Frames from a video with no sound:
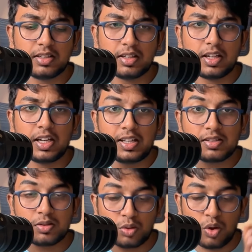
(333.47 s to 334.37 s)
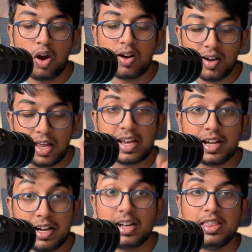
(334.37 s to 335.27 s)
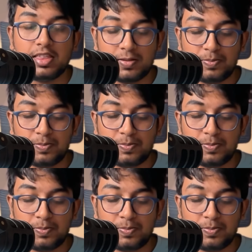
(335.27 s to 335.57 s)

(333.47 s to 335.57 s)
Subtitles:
it is not like Earth.